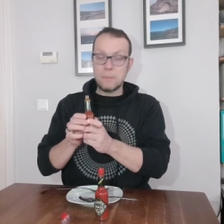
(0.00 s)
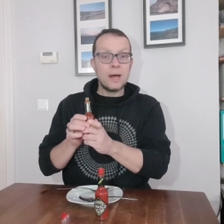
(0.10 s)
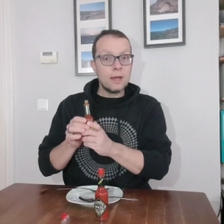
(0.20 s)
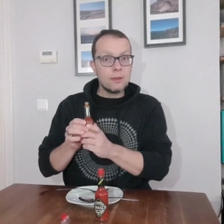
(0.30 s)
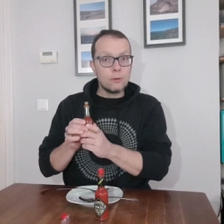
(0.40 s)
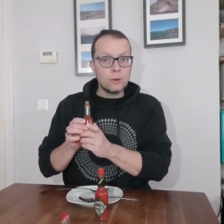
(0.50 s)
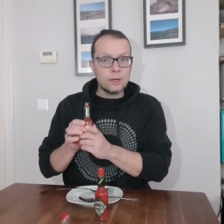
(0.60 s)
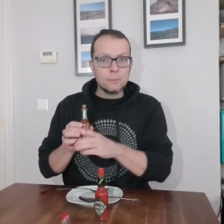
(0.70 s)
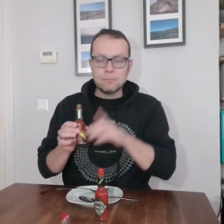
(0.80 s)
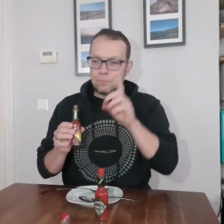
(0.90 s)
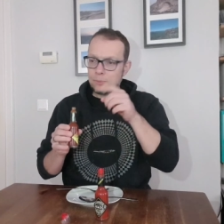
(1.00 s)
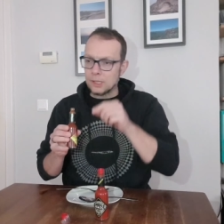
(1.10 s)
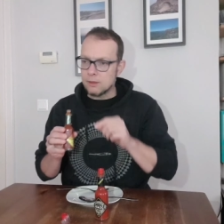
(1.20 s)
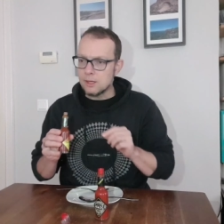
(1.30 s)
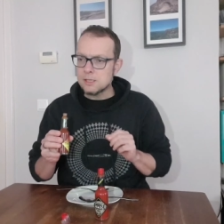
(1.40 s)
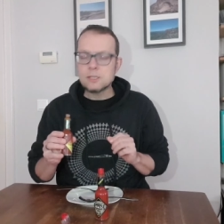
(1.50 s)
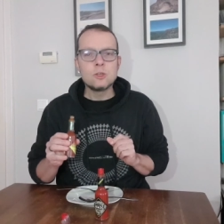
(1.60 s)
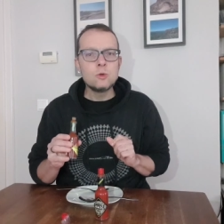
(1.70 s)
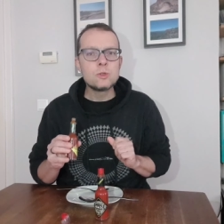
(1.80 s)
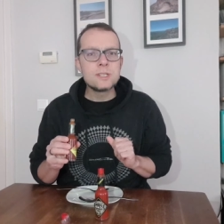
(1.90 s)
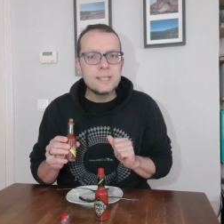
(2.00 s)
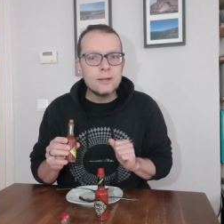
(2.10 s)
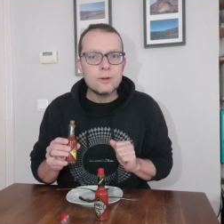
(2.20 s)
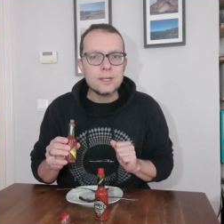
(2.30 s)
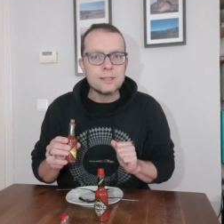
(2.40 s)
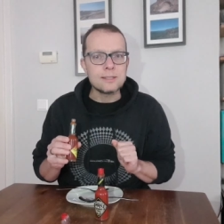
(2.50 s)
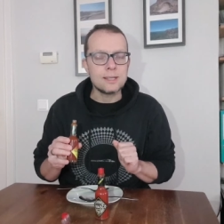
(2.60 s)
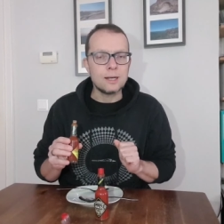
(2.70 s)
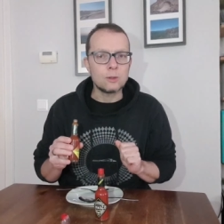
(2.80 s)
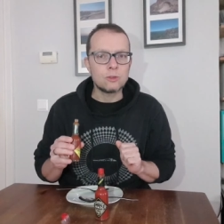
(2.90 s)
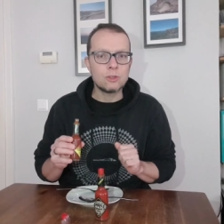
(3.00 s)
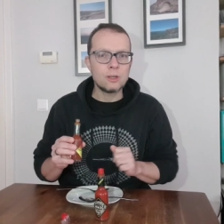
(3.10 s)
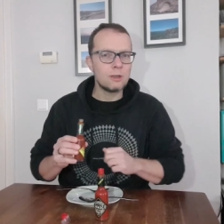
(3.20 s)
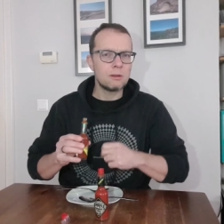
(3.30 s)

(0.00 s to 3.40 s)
By the way, there is a new series out,